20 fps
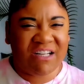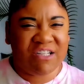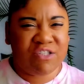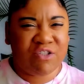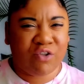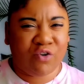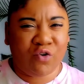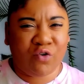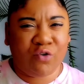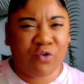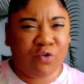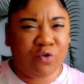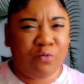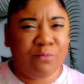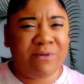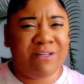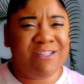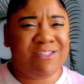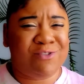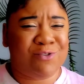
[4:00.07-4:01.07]
is so
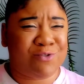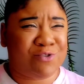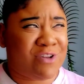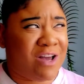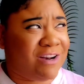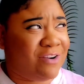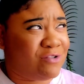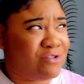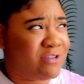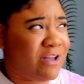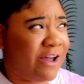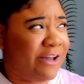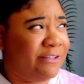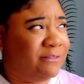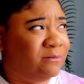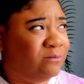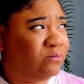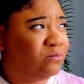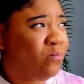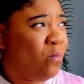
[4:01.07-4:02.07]
gloomy and so sad
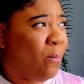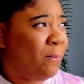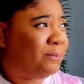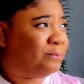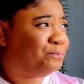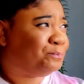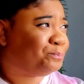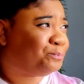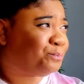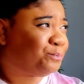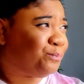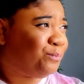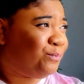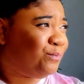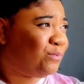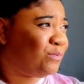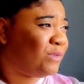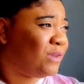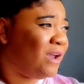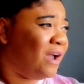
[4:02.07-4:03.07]
outside.
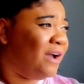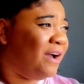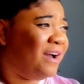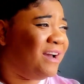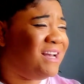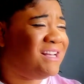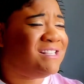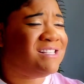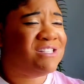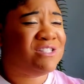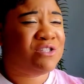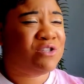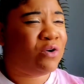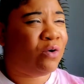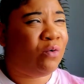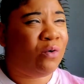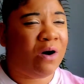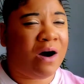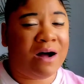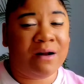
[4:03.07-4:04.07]
It's
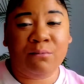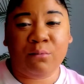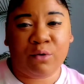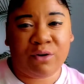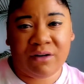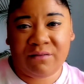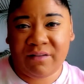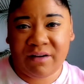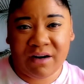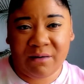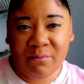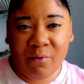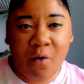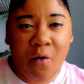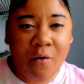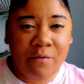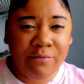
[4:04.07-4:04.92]
so unmotivatable.